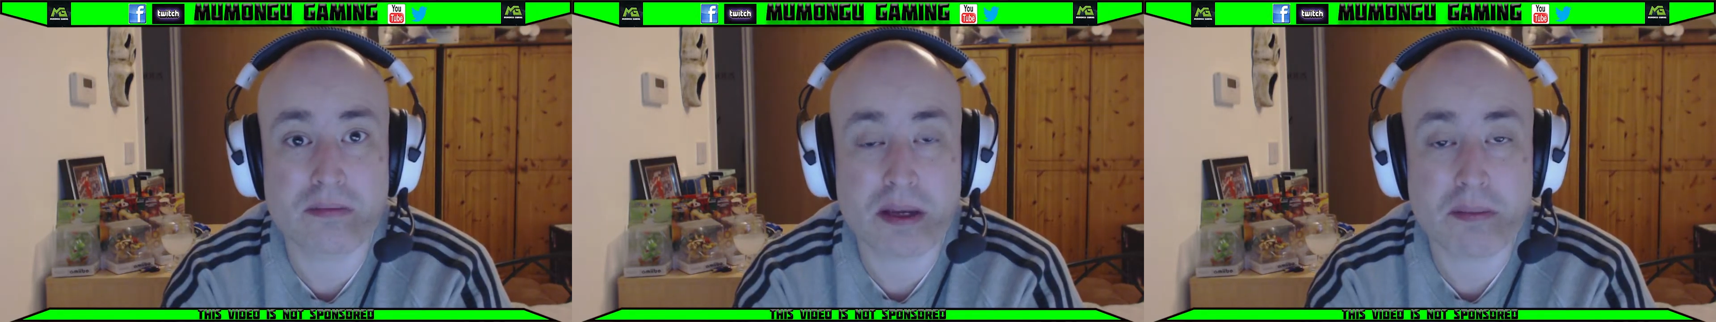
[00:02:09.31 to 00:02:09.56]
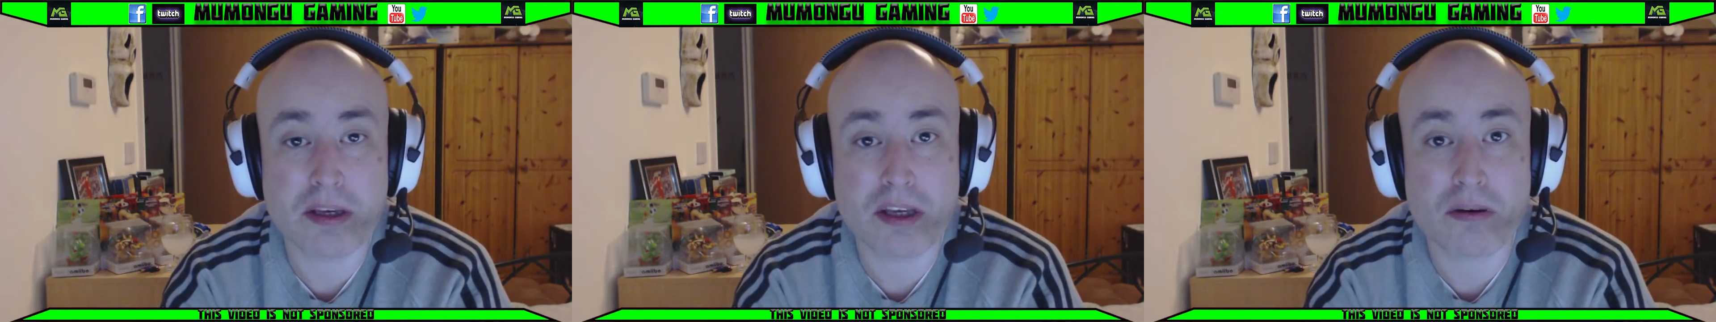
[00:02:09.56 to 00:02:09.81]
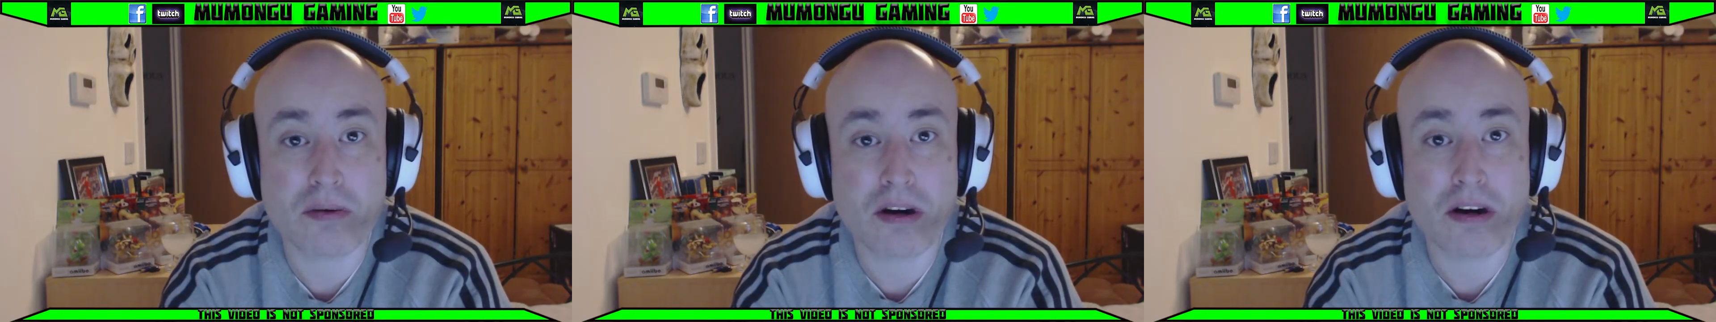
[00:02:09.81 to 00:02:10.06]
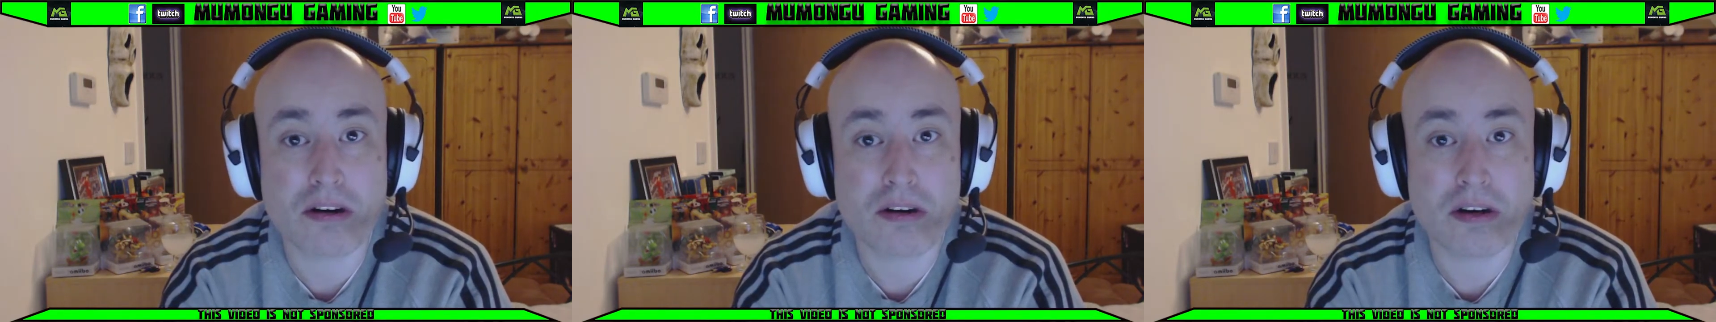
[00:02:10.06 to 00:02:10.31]
maybe you
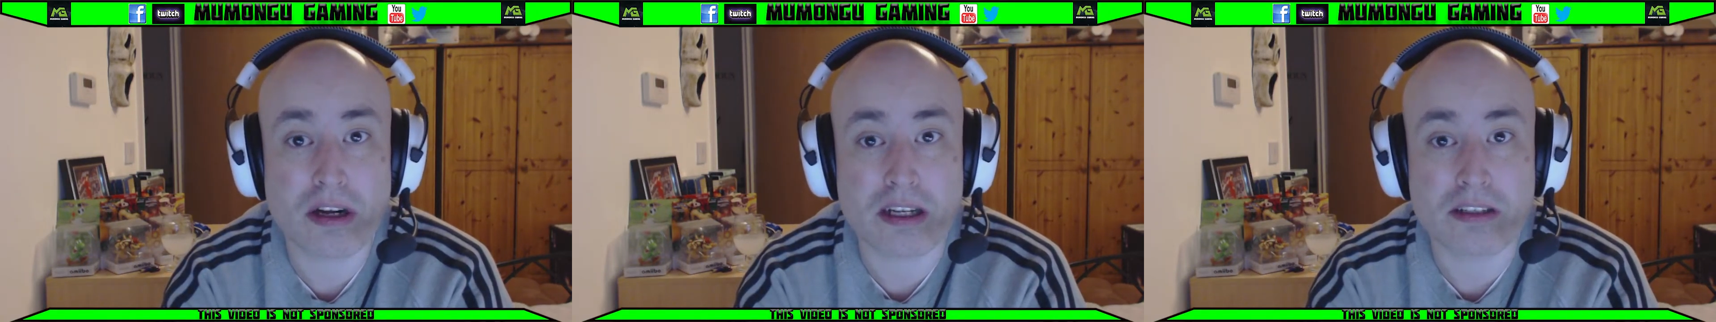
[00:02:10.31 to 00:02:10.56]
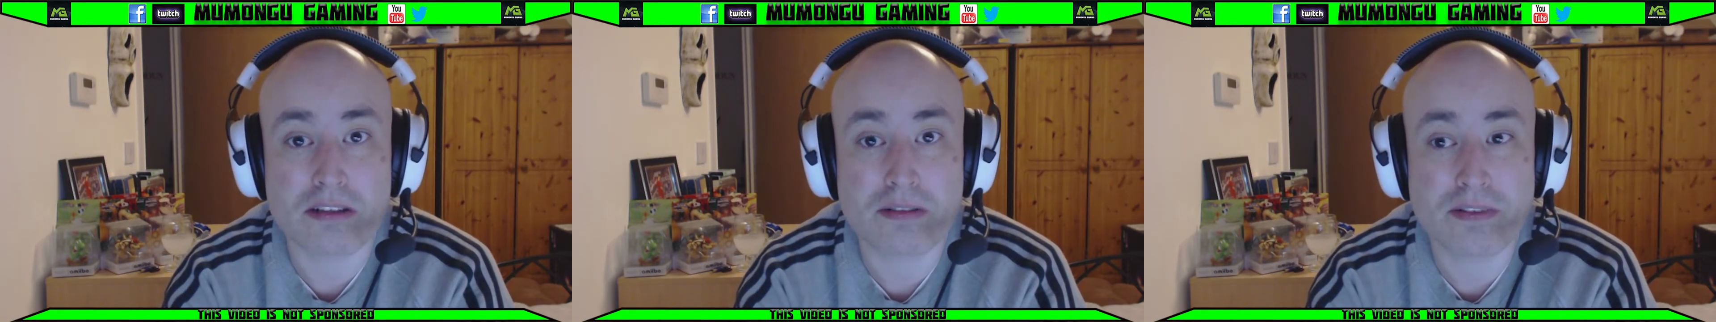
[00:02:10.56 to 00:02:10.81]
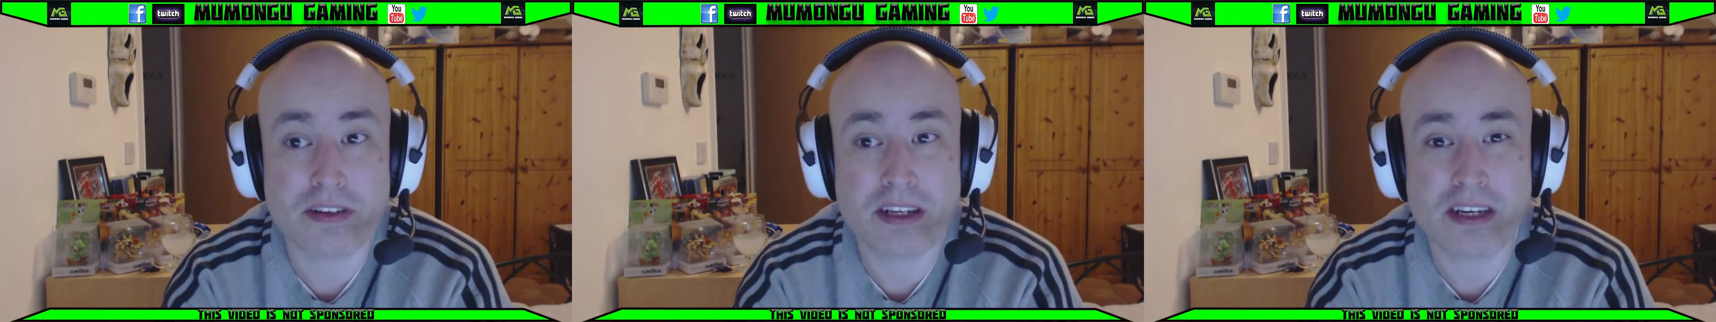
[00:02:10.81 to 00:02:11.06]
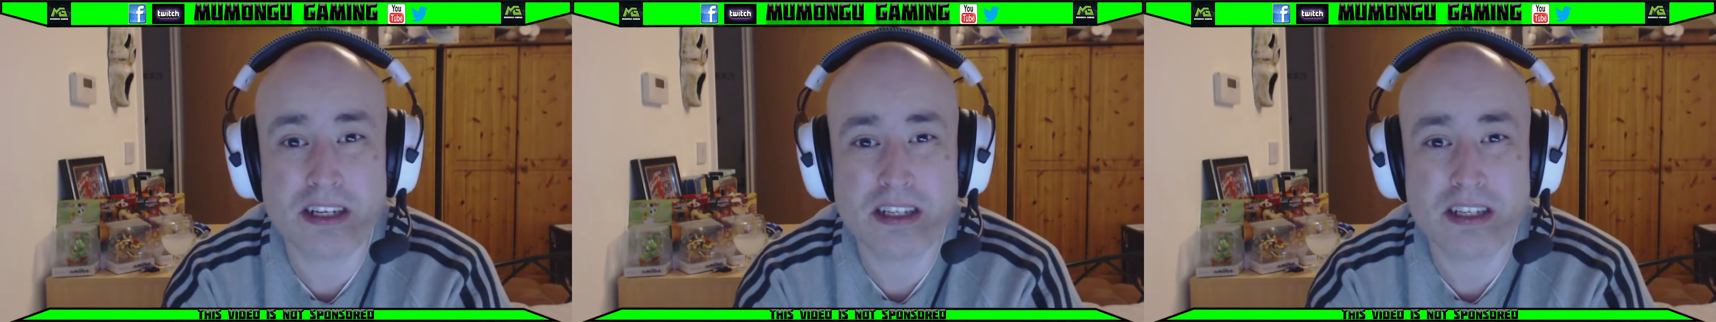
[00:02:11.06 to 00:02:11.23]
are and stuff like that.